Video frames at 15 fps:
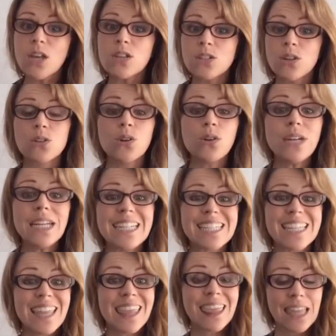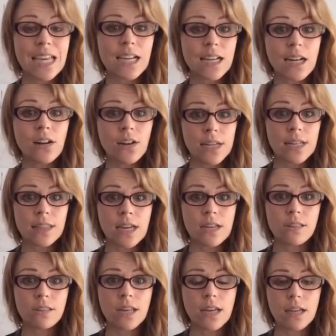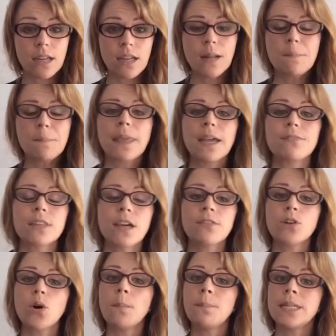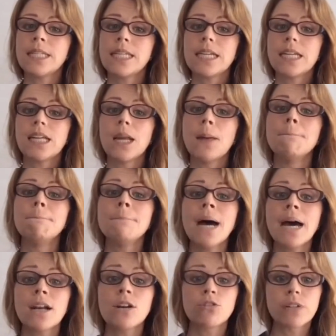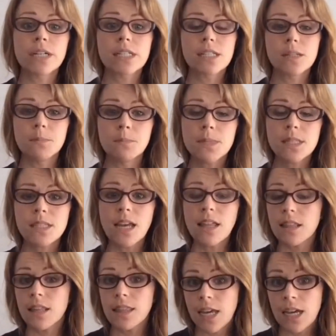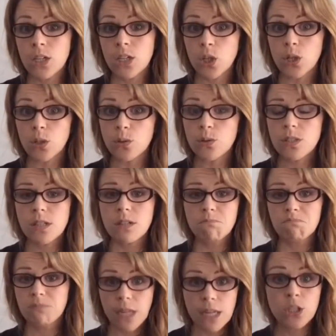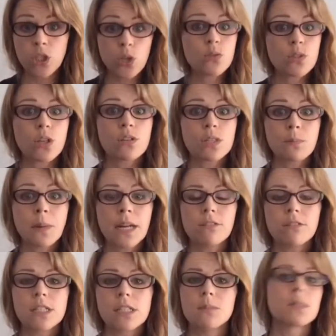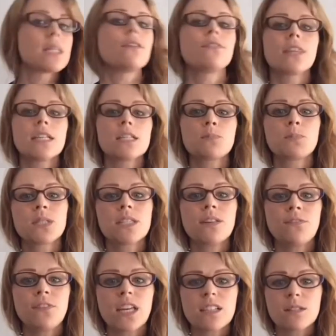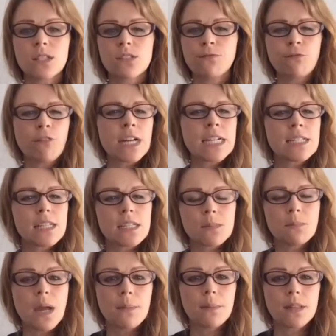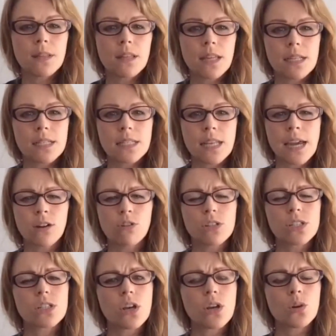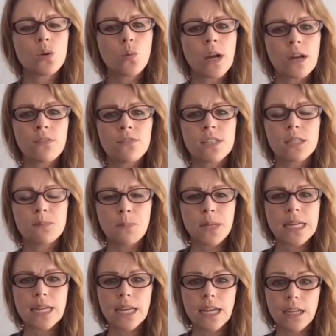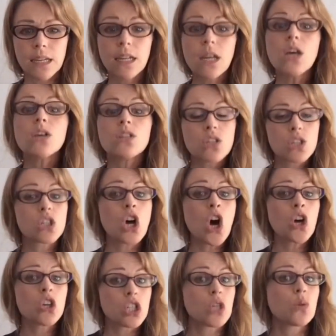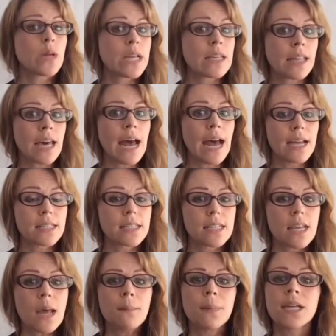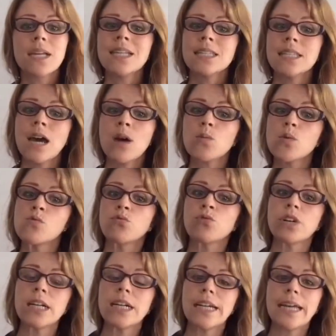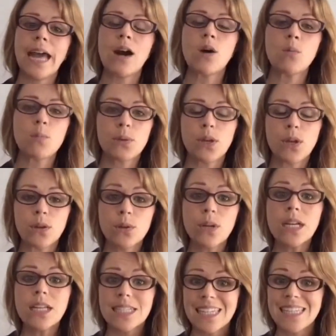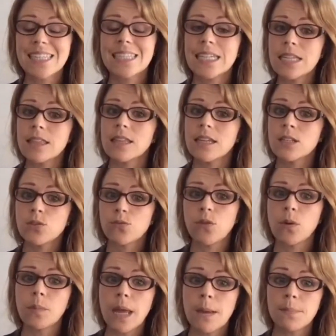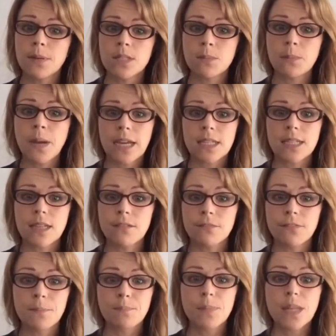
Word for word: So you need to think like they think. If they've got particular mannerisms that they use, then use those mannerisms. If there's specific phrases maybe that they say or a certain way of speaking, start doing that because that will really help you to see things from their perspective.